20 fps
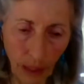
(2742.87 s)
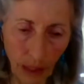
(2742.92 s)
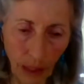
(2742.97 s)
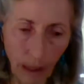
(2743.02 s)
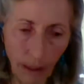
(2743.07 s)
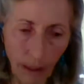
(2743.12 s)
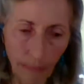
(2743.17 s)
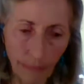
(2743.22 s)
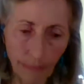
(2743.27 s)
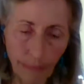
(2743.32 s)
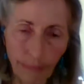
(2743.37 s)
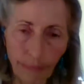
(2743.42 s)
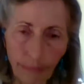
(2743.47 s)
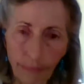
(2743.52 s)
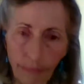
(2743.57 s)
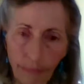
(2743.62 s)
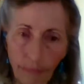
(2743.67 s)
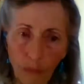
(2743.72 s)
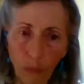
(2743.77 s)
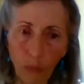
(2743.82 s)

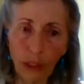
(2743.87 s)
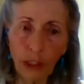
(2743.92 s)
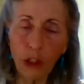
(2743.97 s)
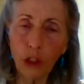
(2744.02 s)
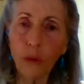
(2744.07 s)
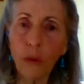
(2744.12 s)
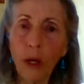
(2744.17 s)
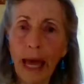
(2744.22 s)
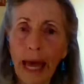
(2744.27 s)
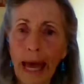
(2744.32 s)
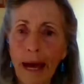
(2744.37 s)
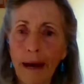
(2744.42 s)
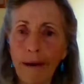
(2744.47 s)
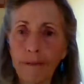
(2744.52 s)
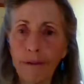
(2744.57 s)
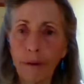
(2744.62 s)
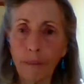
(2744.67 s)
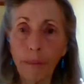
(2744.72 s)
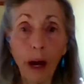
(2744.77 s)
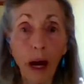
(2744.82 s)
when you
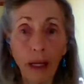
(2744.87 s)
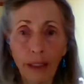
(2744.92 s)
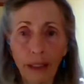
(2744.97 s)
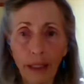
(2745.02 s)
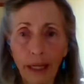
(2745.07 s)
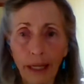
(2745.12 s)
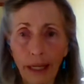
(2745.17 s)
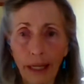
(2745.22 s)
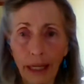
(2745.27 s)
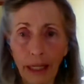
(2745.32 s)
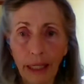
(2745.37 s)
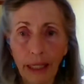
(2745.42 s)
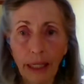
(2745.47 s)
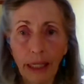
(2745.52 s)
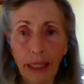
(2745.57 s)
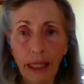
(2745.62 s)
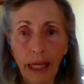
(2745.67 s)
have a potluck